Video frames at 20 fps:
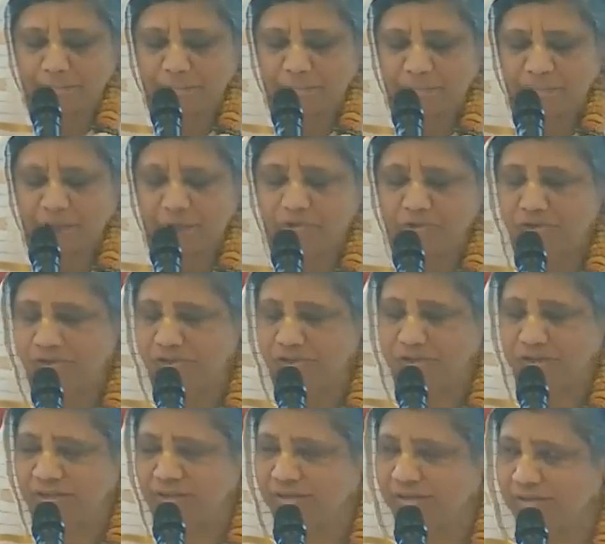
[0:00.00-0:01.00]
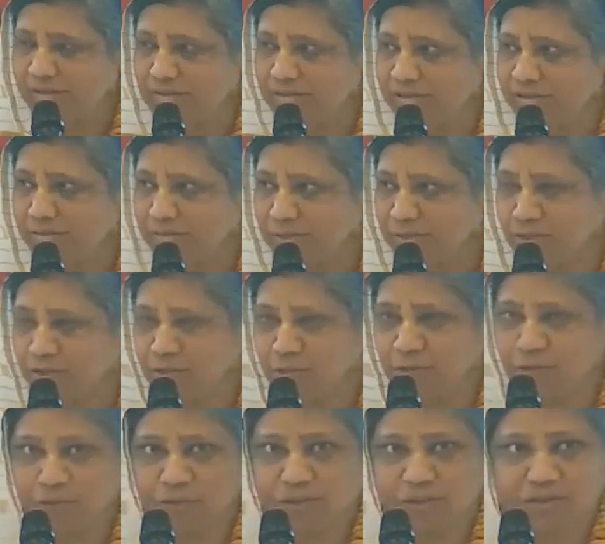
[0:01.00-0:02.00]
Out there in this material
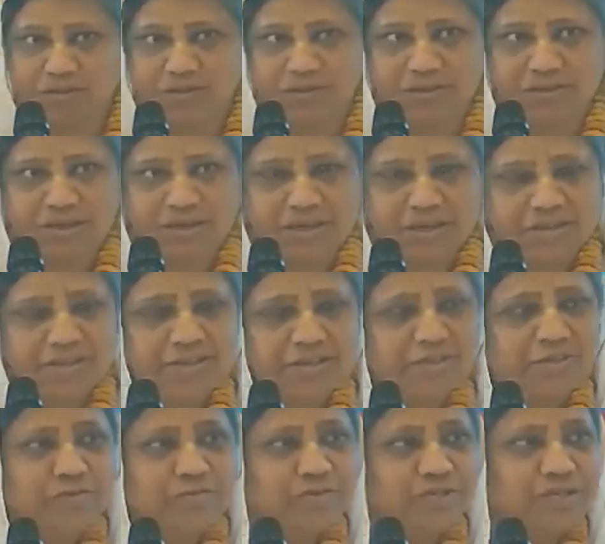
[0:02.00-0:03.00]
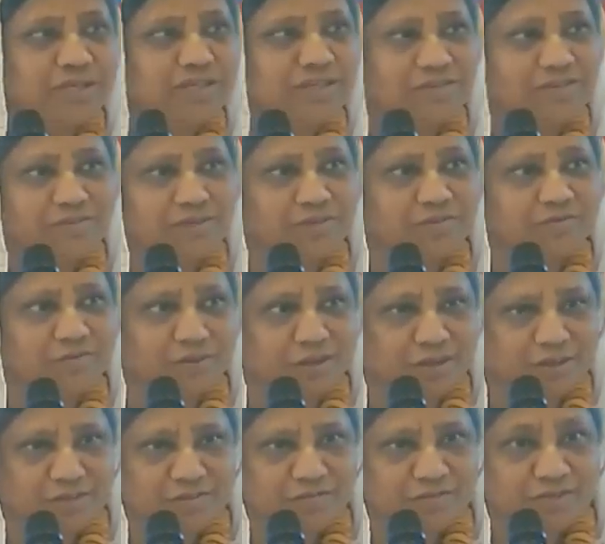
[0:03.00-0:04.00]
world, there's so many deviant
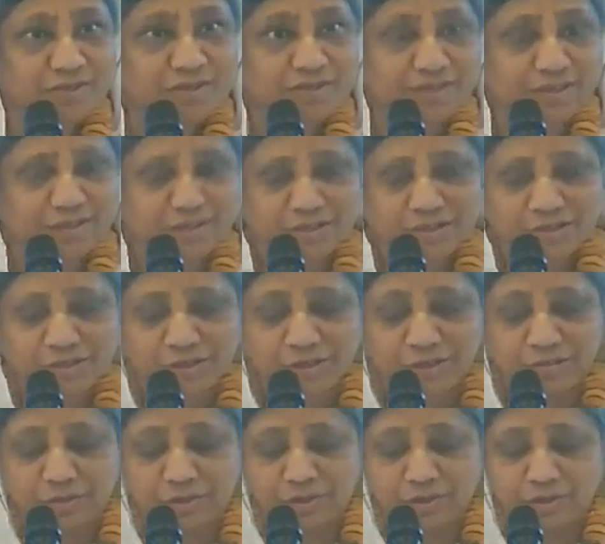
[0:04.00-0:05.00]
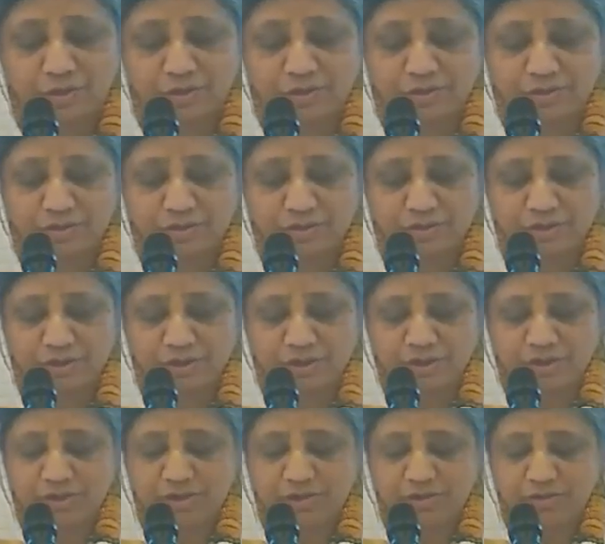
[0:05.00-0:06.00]
philosophies that are going on,
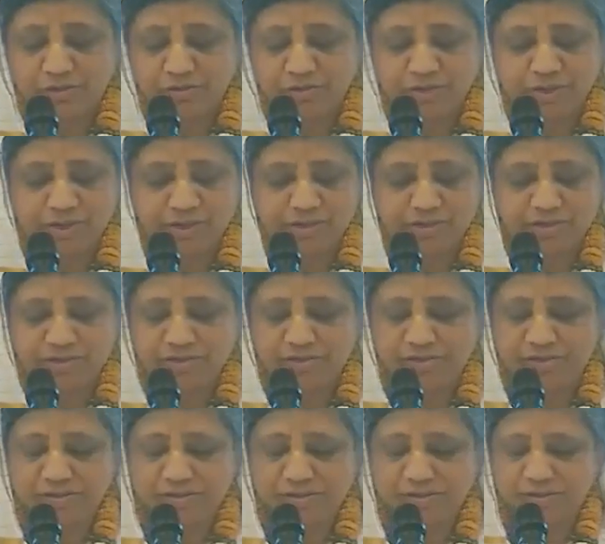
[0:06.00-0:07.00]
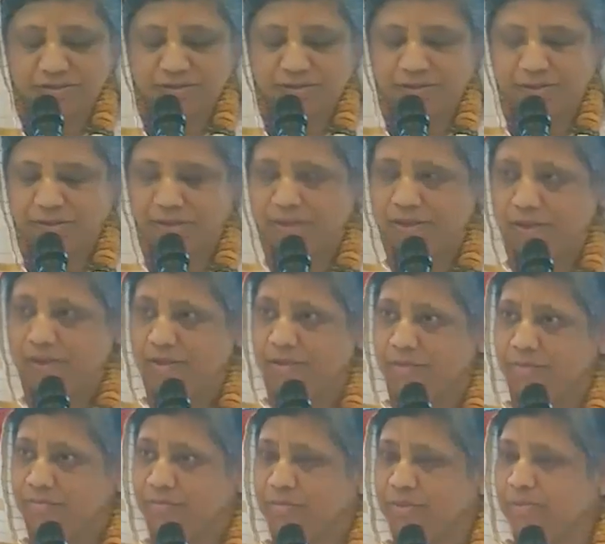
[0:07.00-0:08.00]
and
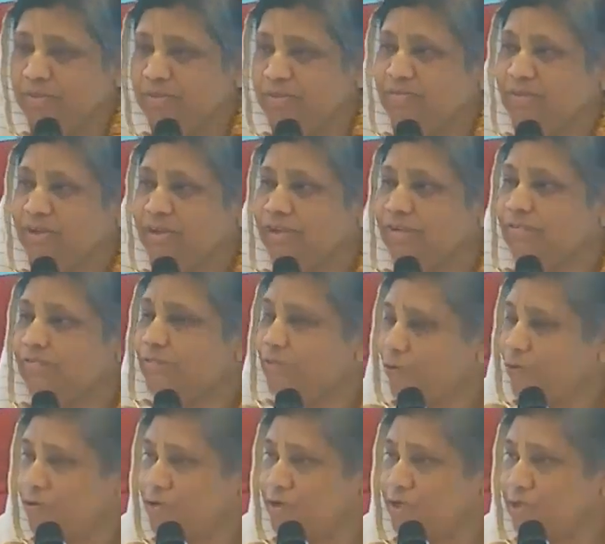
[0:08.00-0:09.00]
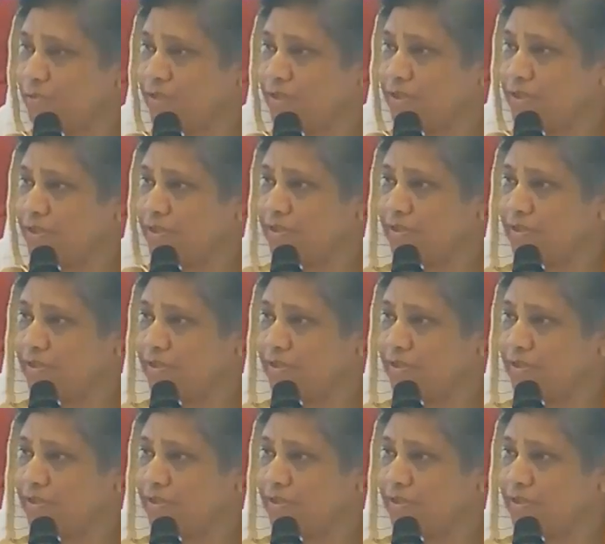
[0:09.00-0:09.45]
people are finding faults with